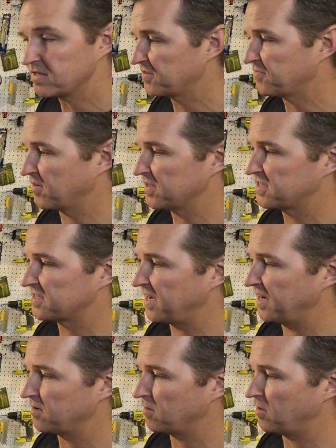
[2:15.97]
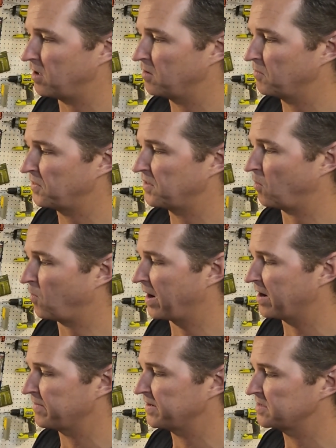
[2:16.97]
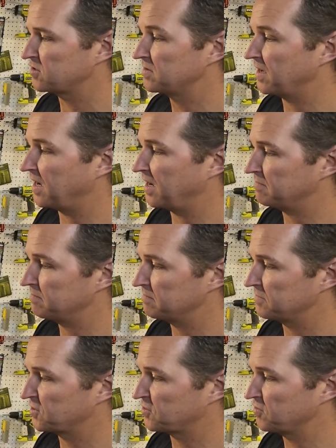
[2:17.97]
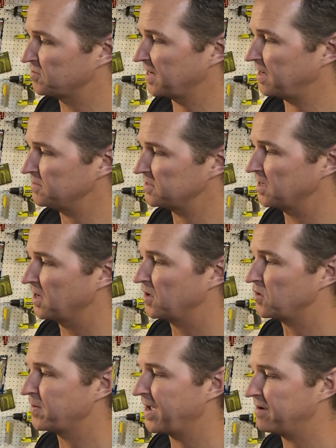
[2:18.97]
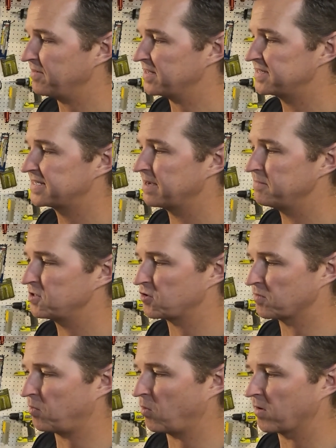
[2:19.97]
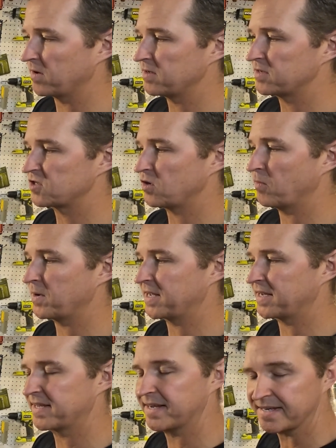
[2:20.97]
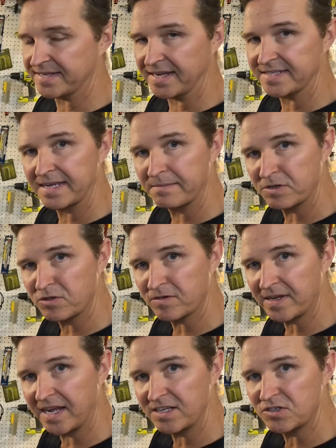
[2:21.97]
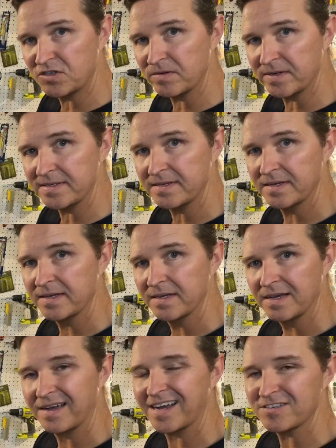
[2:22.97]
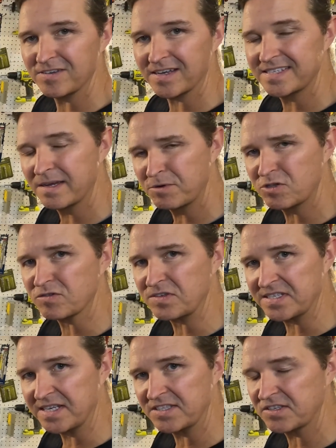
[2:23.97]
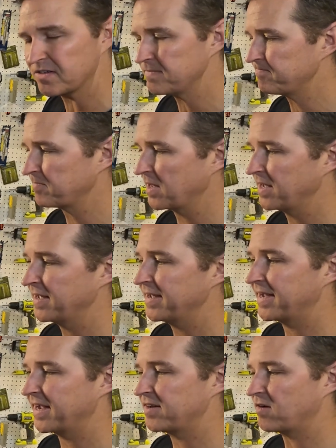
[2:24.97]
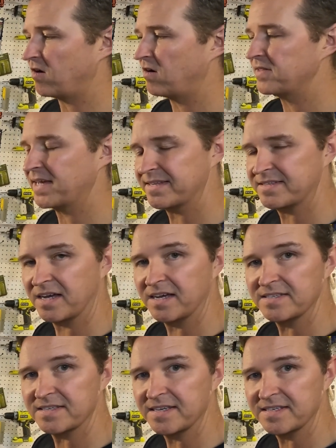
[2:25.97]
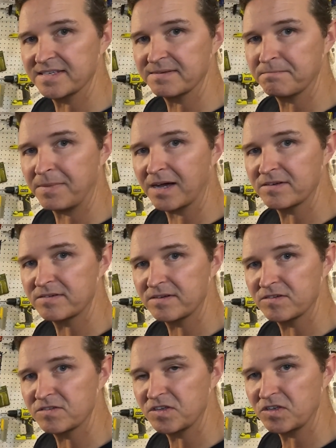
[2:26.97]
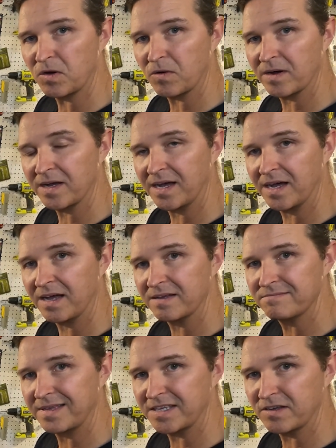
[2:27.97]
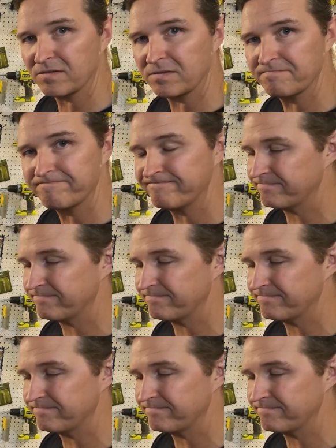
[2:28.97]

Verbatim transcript: this front side, along with the wiring uh, screw downs, you have a temperature port, so we can connect a temperature gauge to it, actually a temperature sensor. And all that does is it monitors your, uh, like your,